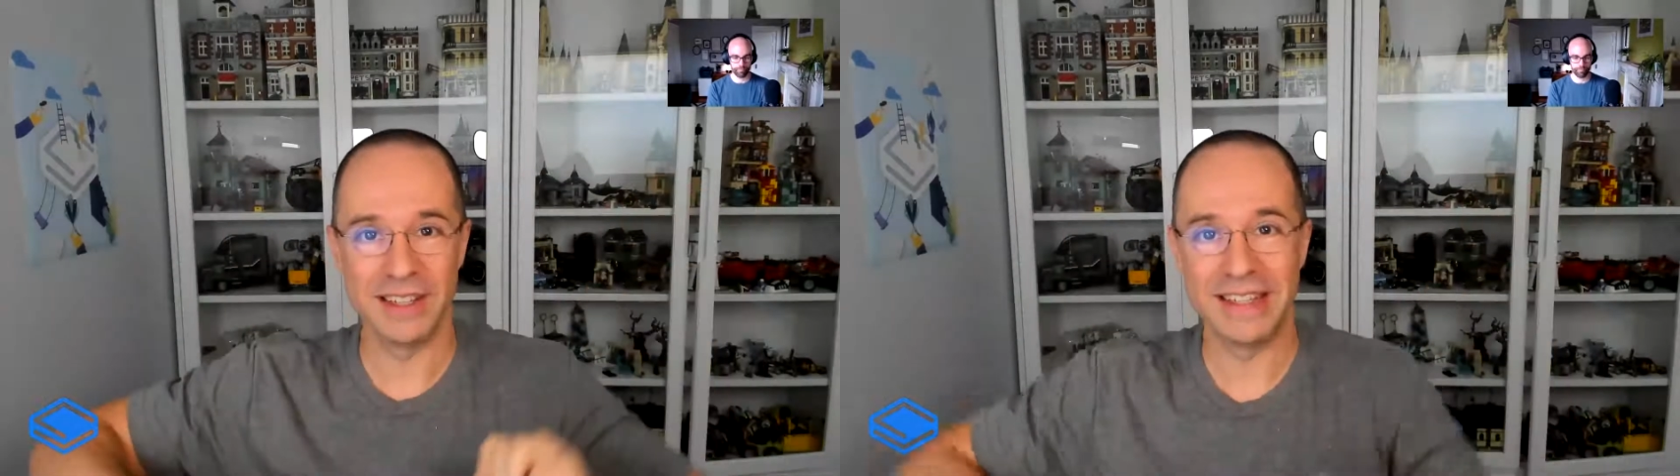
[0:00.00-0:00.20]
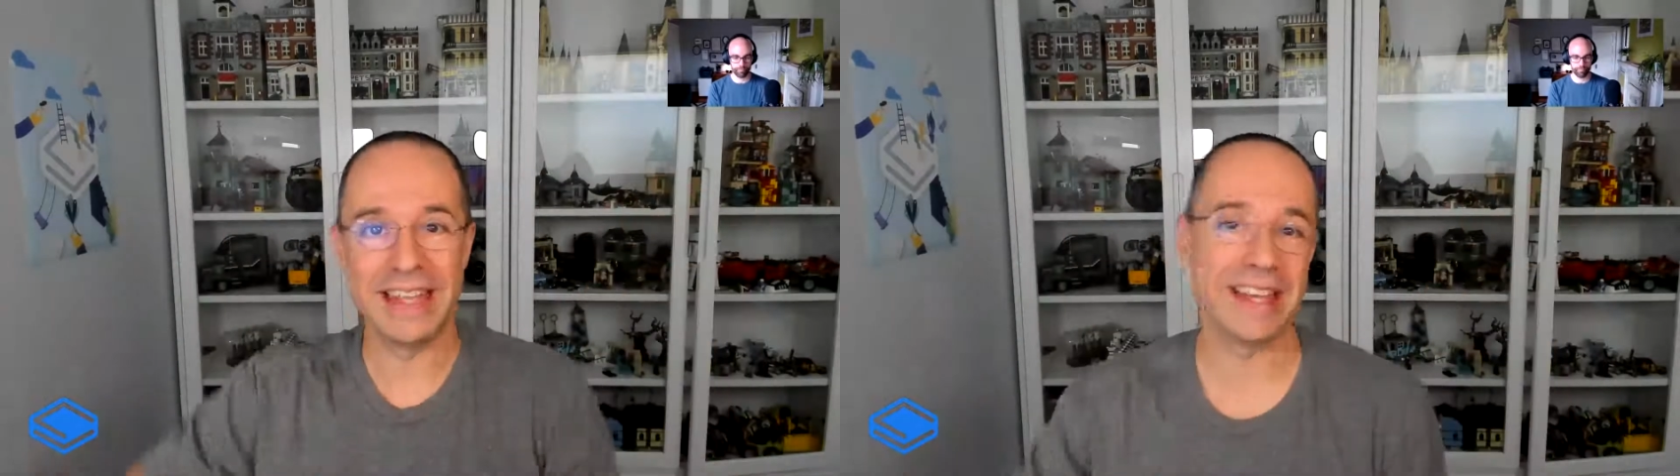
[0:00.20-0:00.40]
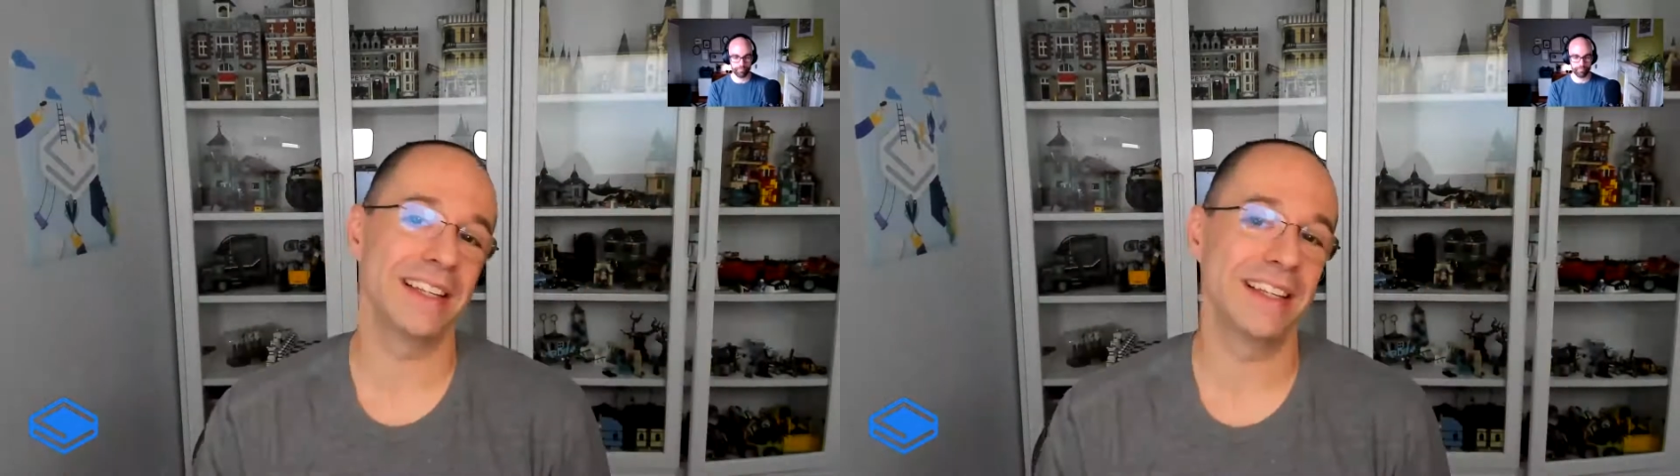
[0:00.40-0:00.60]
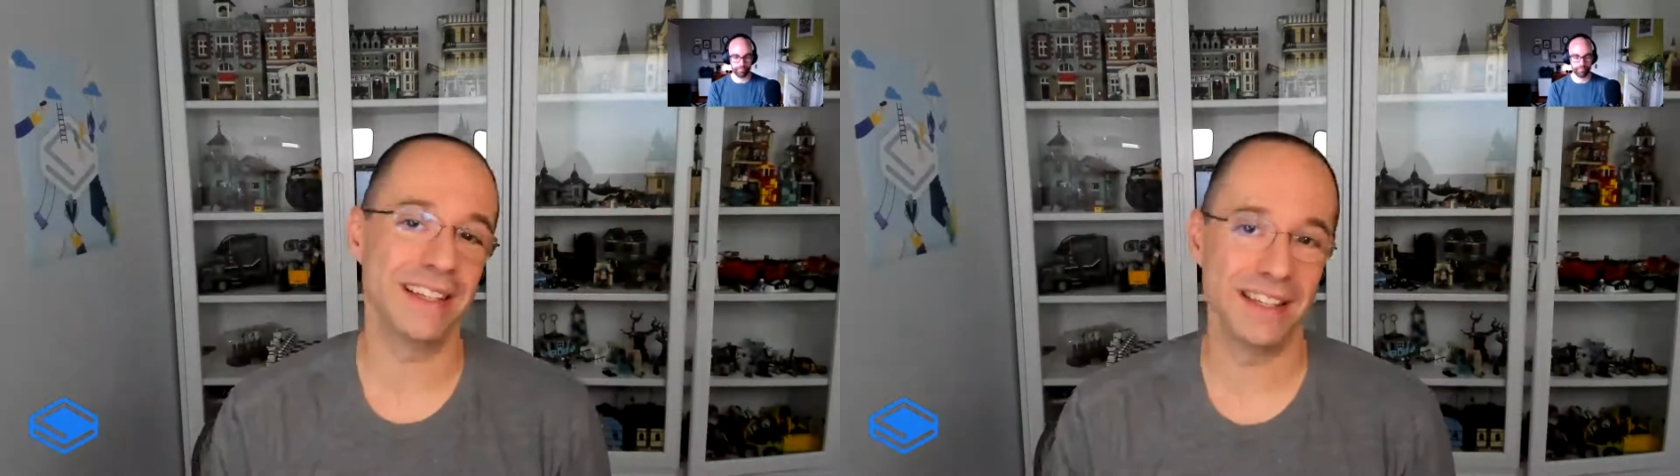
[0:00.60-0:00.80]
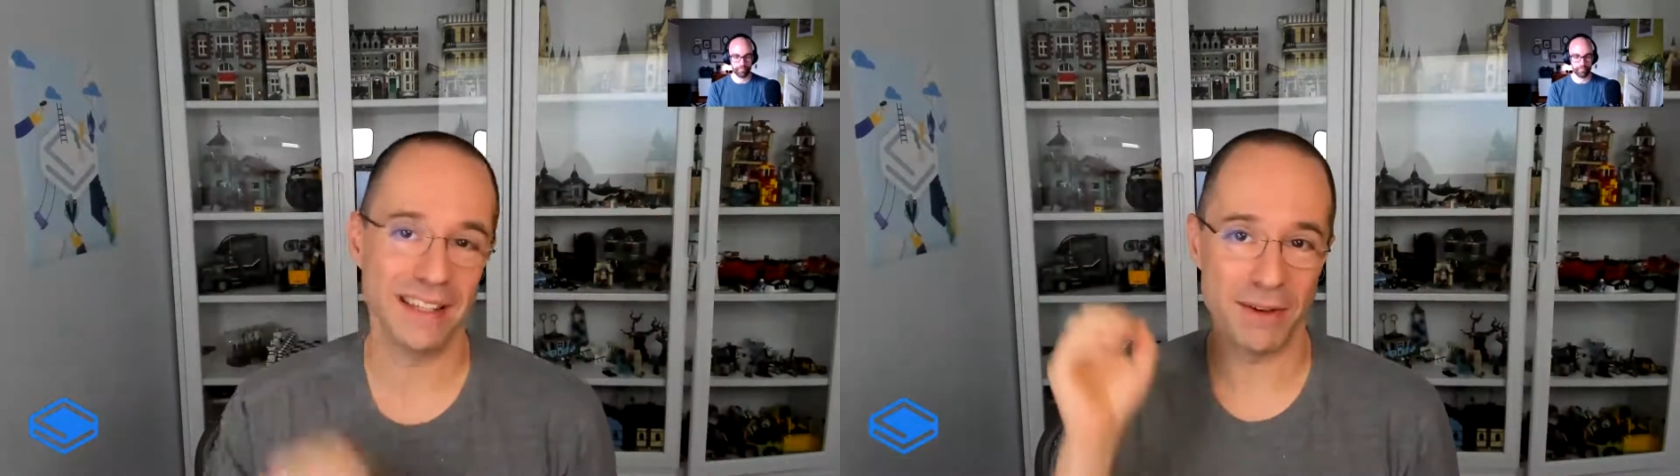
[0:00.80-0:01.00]
nail
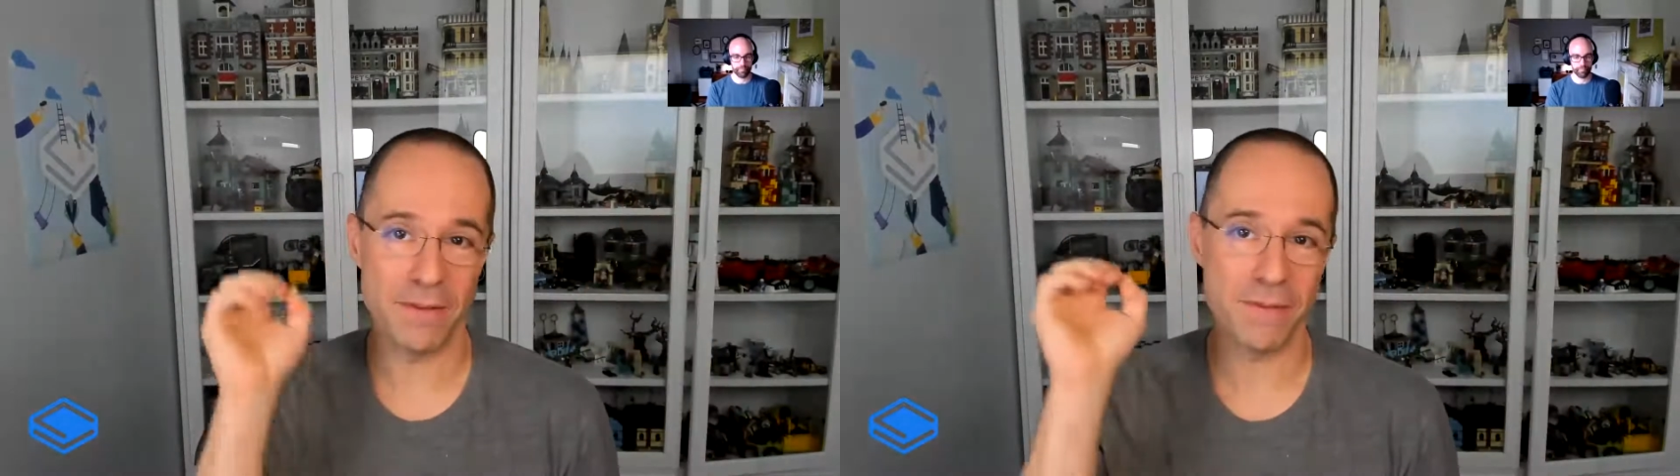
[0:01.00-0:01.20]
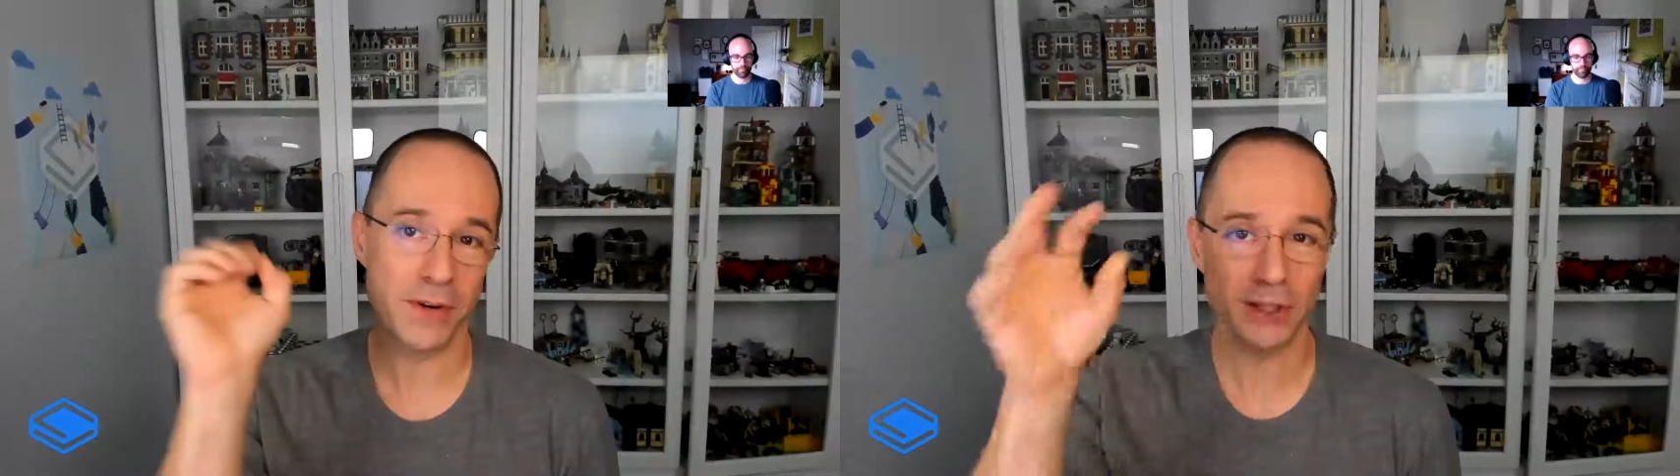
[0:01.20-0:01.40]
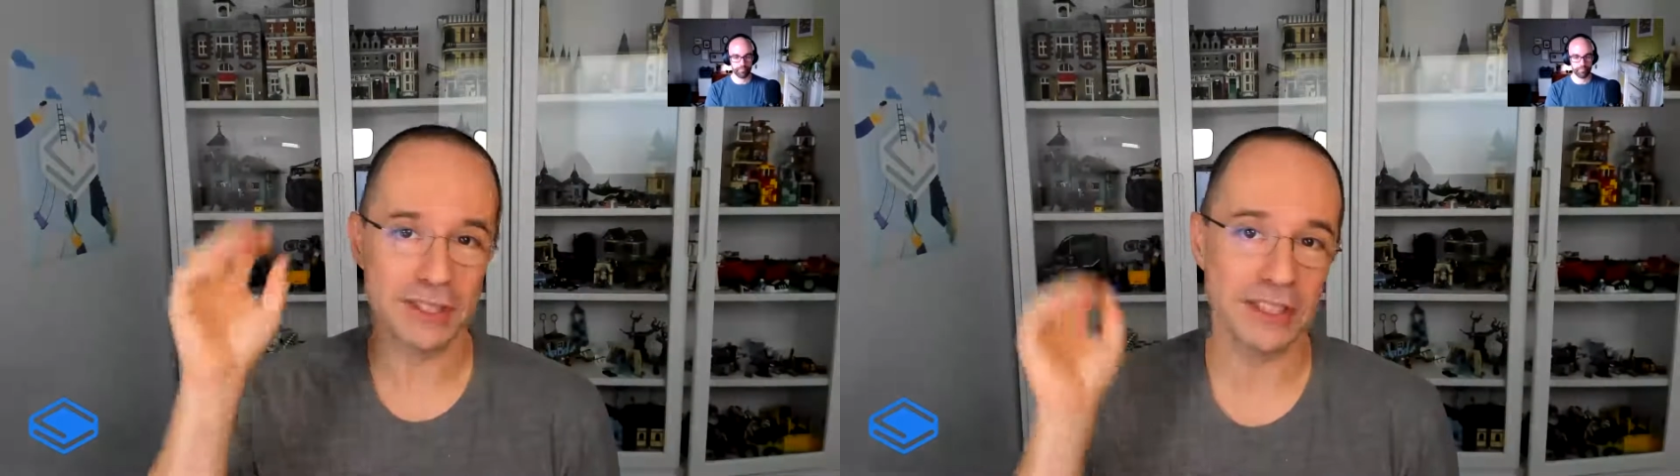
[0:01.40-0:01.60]
it in the first